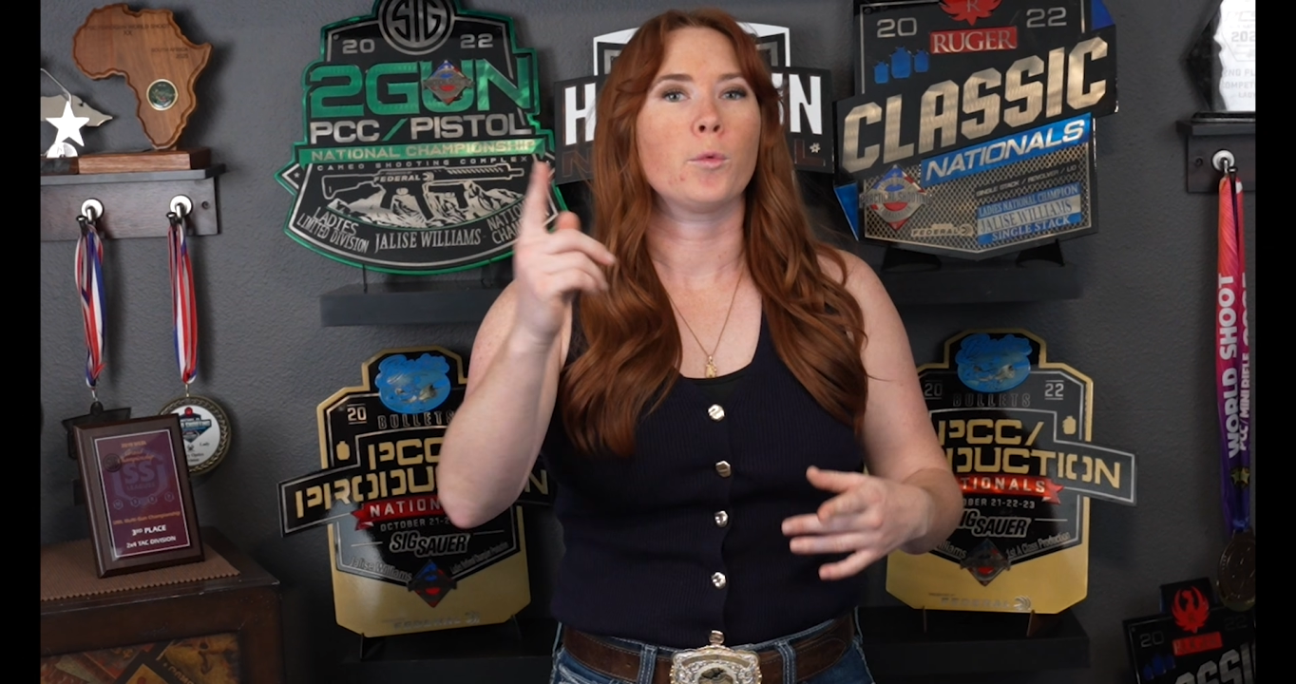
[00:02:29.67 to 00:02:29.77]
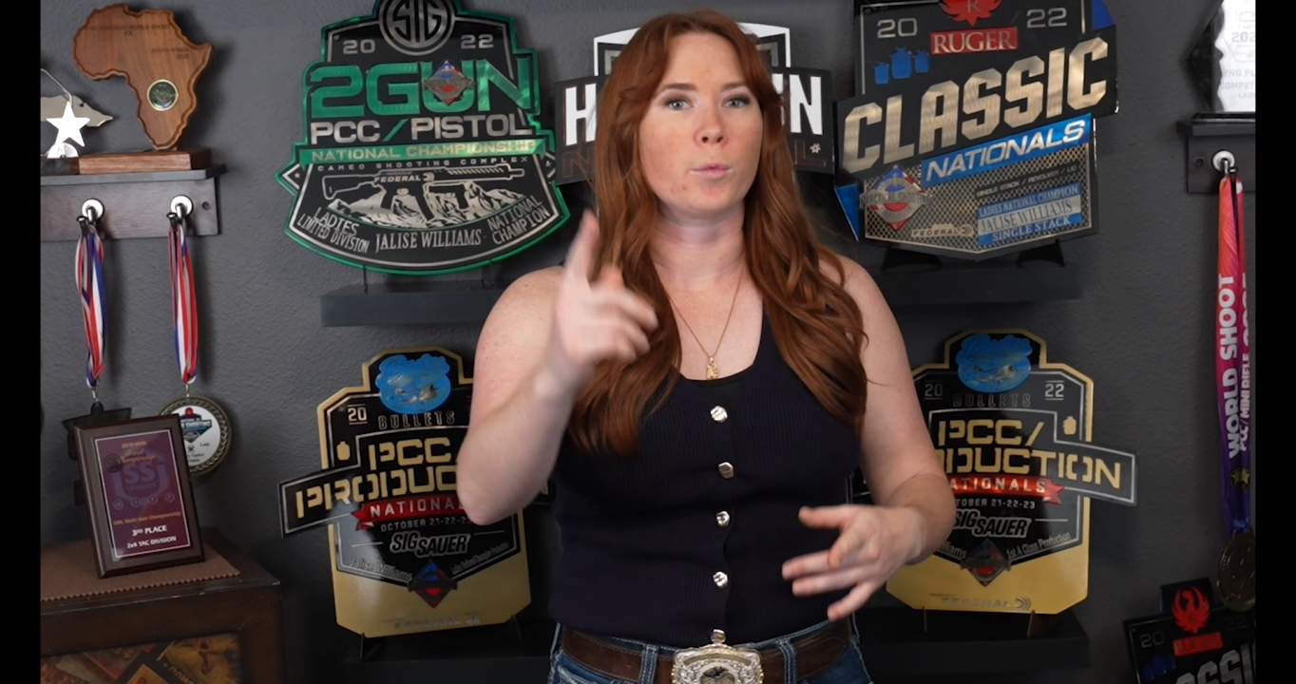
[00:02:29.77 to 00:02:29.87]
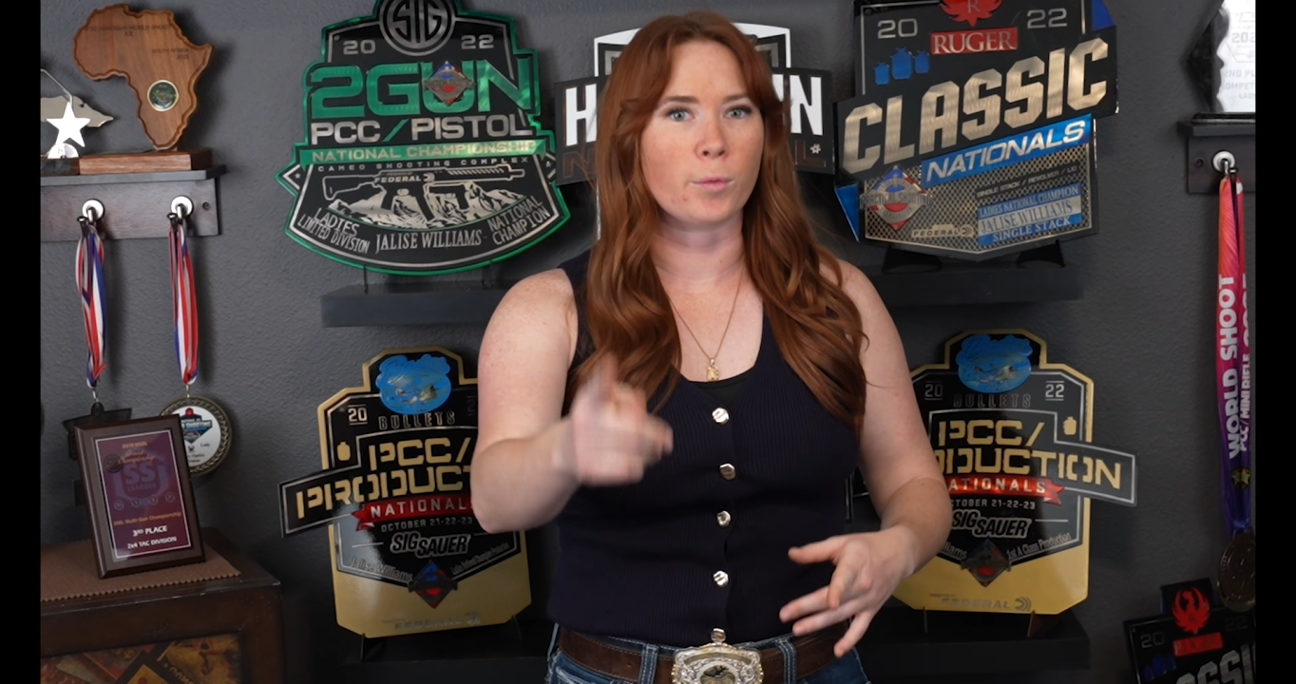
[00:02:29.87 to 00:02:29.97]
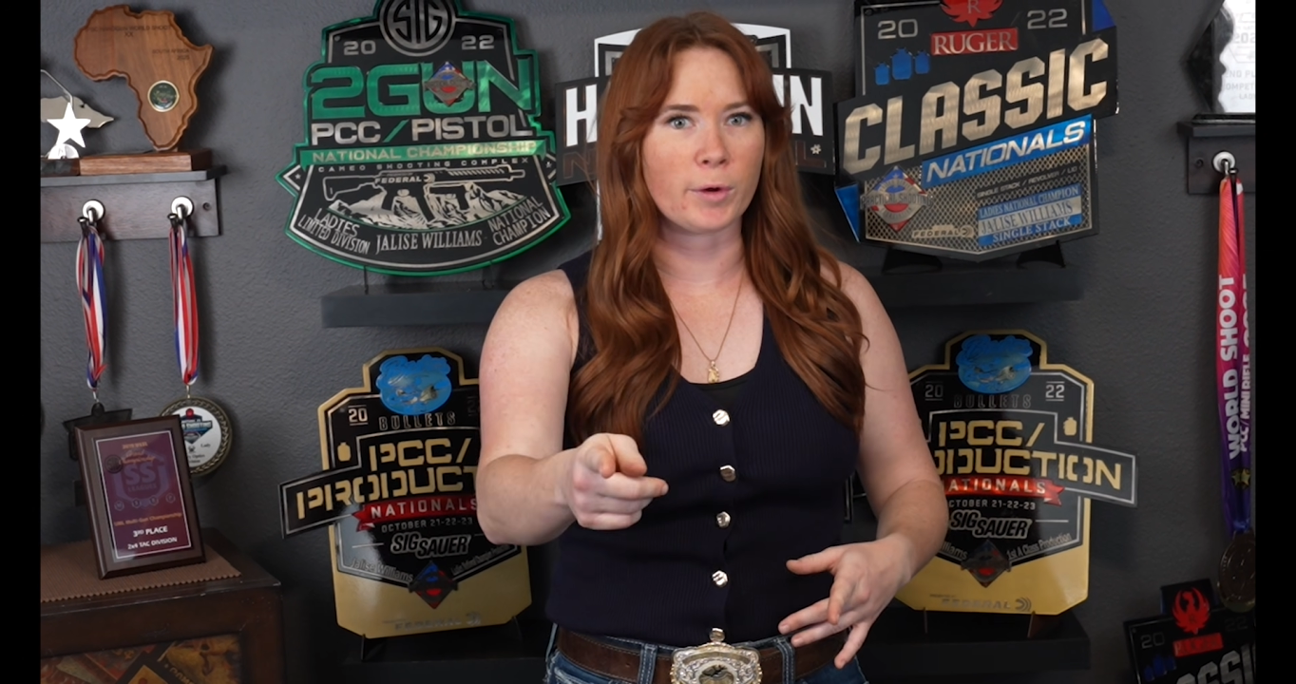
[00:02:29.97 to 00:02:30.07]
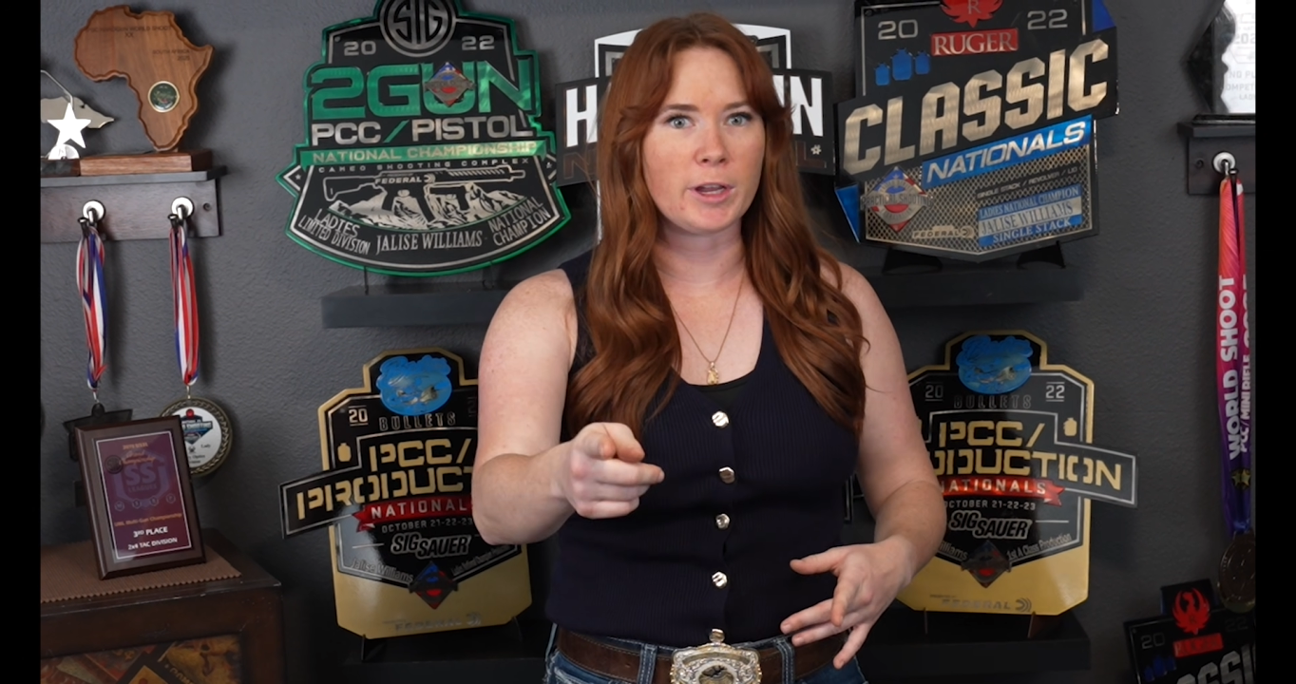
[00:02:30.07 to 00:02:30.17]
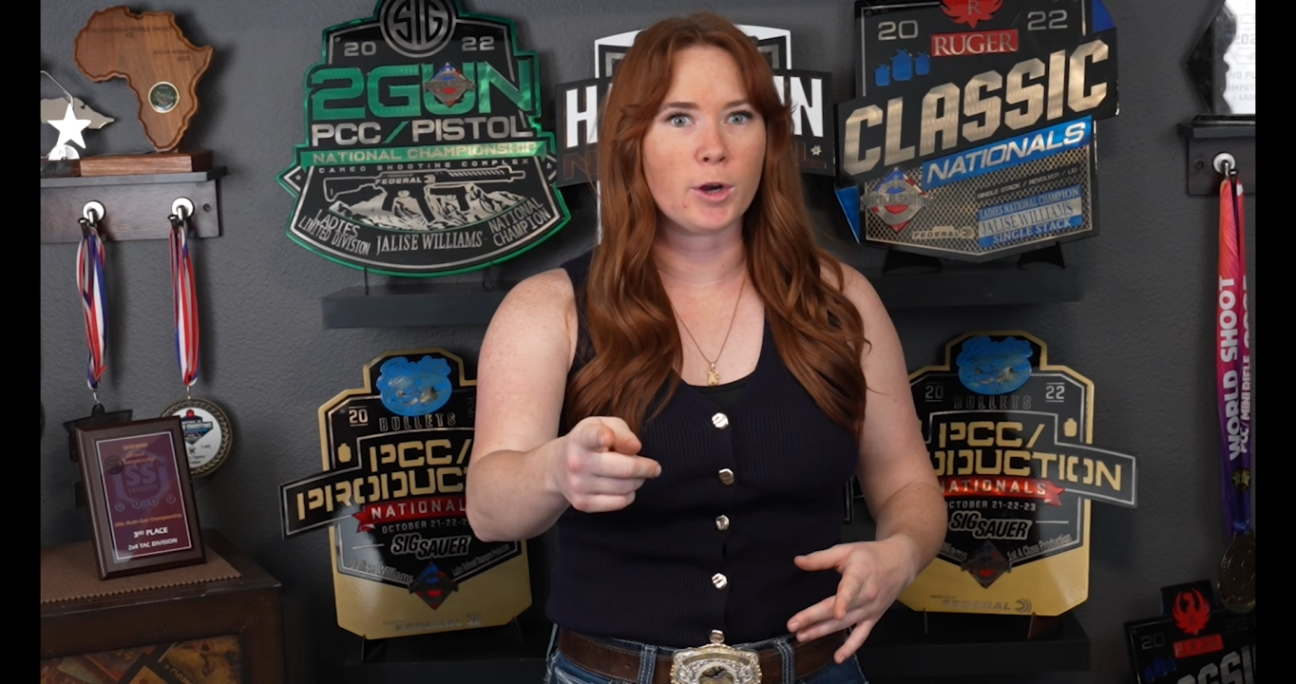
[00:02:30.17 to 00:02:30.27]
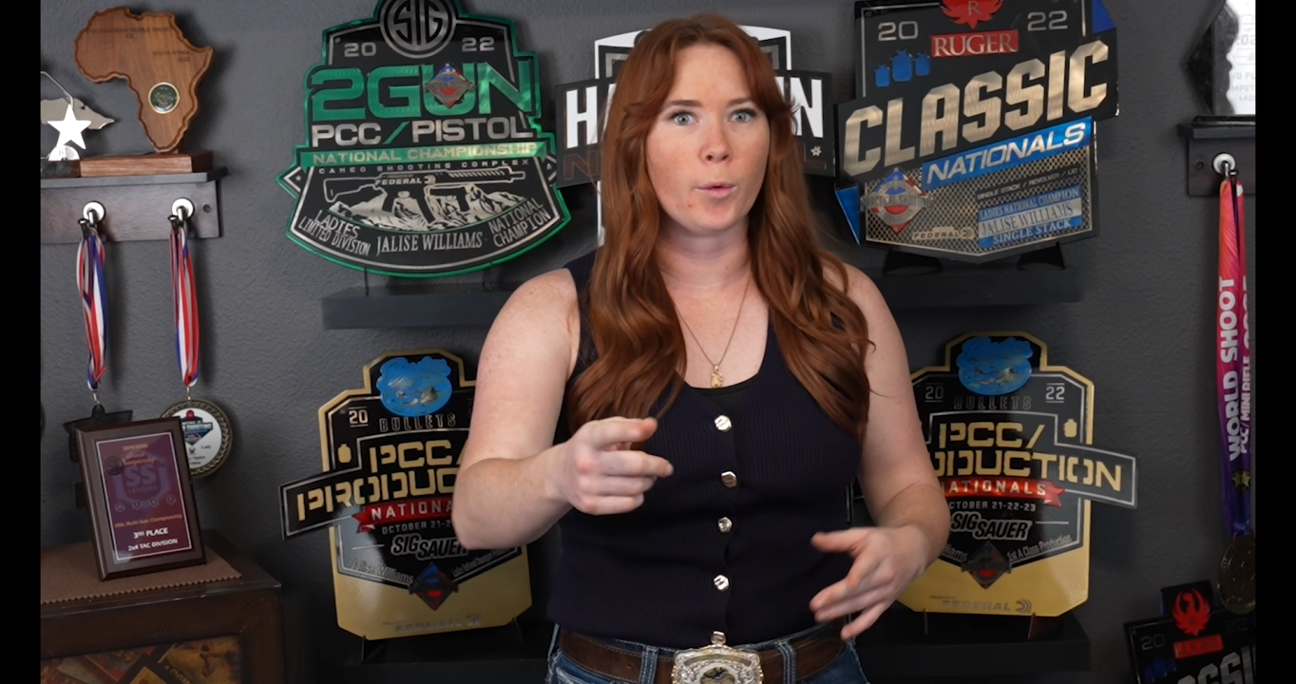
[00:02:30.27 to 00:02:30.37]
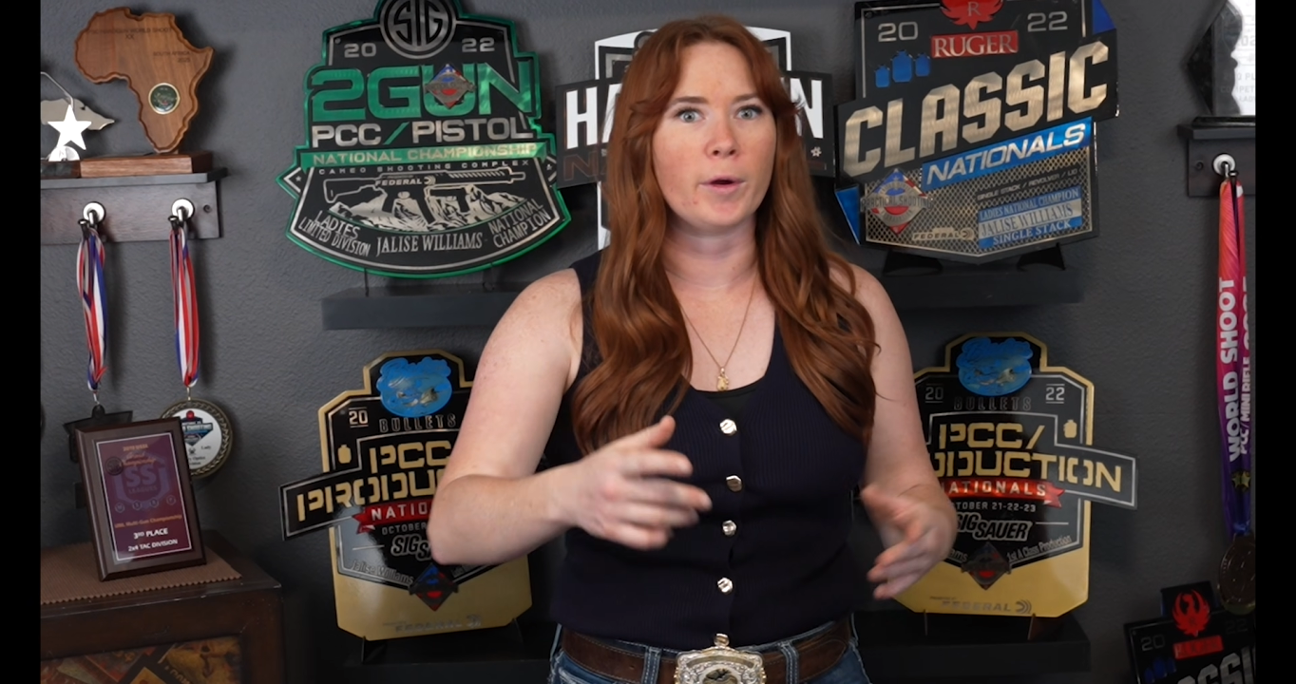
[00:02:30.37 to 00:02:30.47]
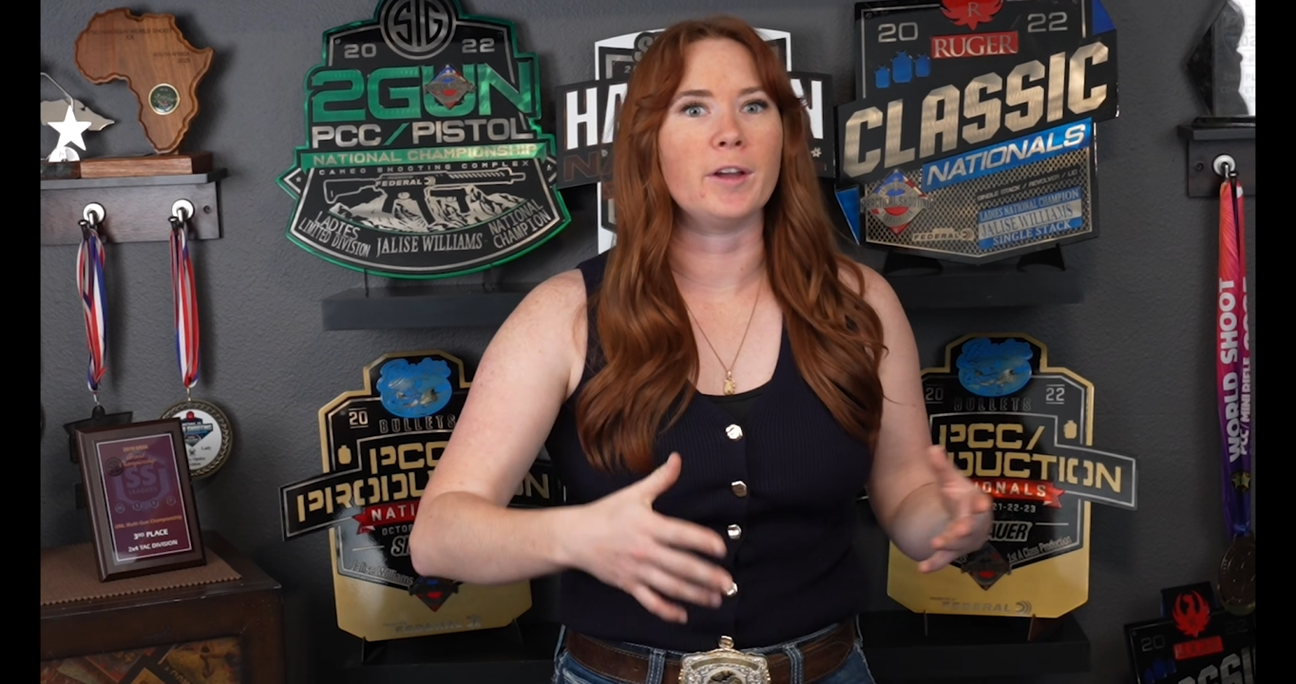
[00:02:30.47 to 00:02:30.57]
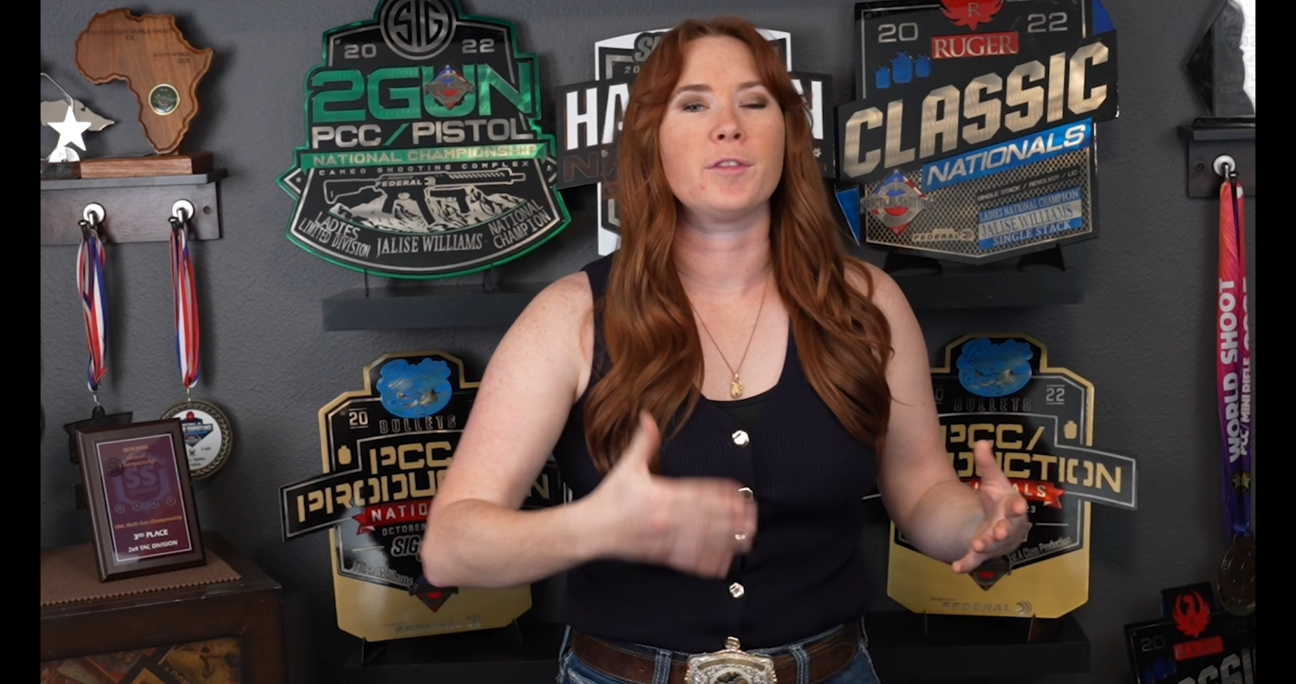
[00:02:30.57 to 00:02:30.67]

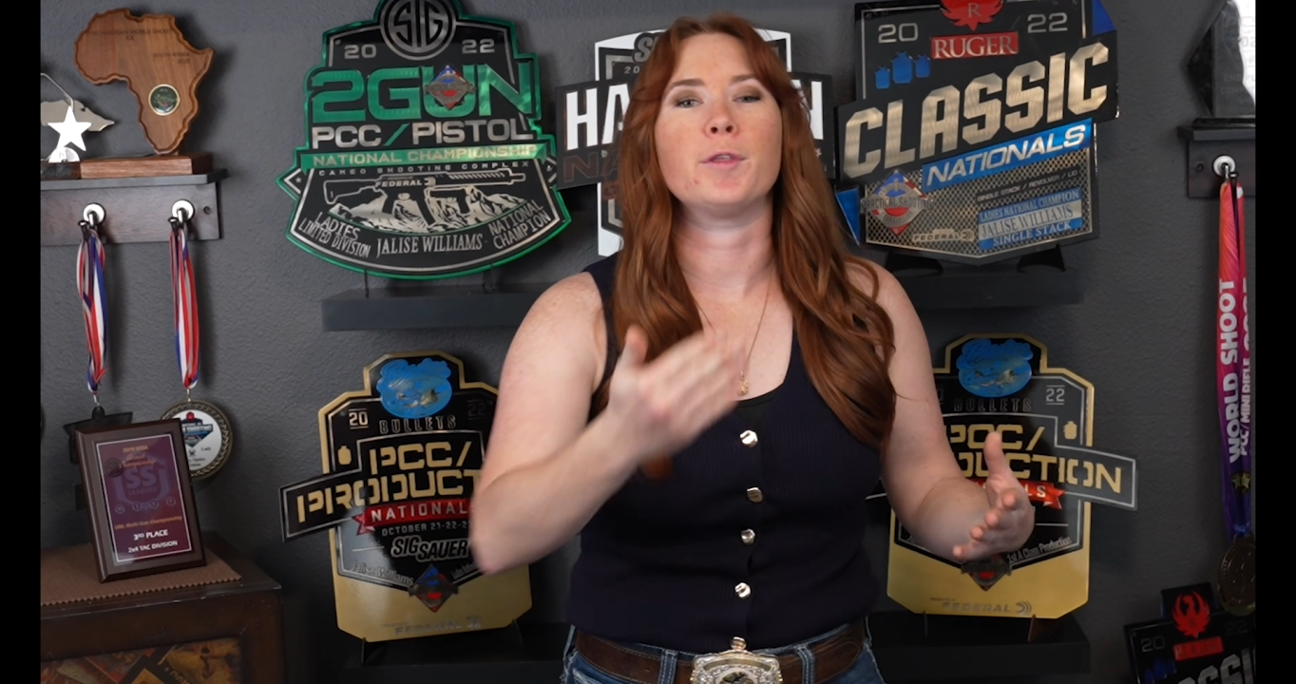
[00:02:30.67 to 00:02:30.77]
recoil,